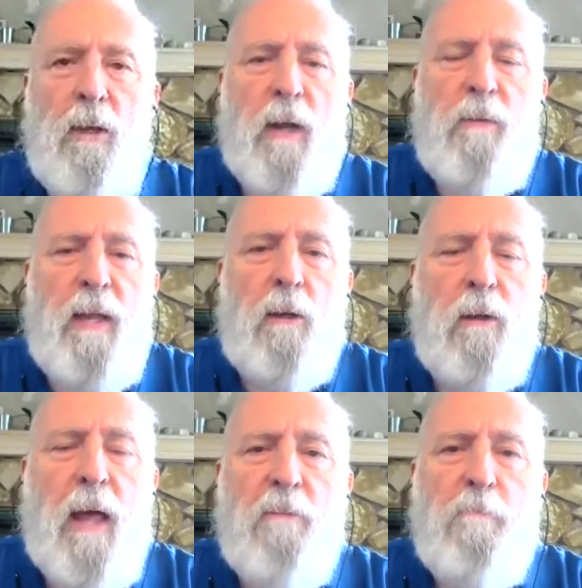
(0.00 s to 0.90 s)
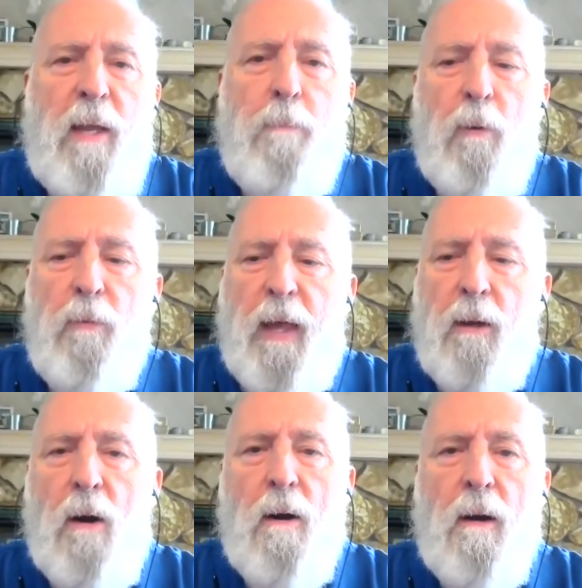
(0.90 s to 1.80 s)
I think a lot of people that
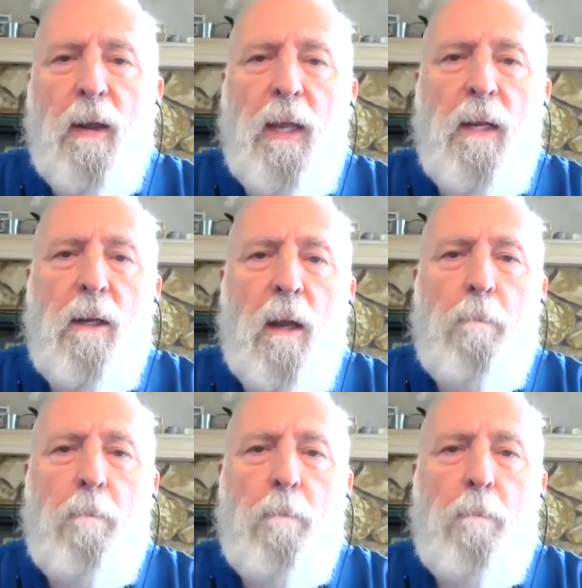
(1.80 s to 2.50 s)
are in